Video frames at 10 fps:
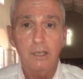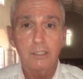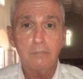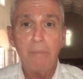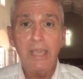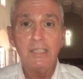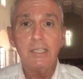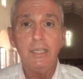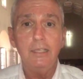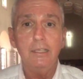
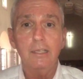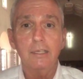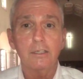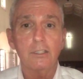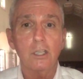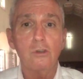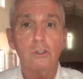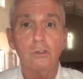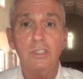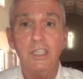Spacing, the
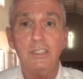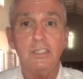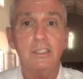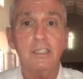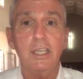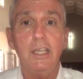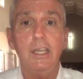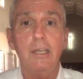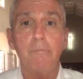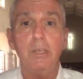social
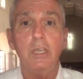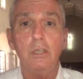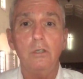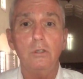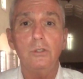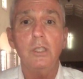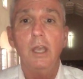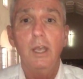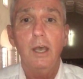distancing in the pews,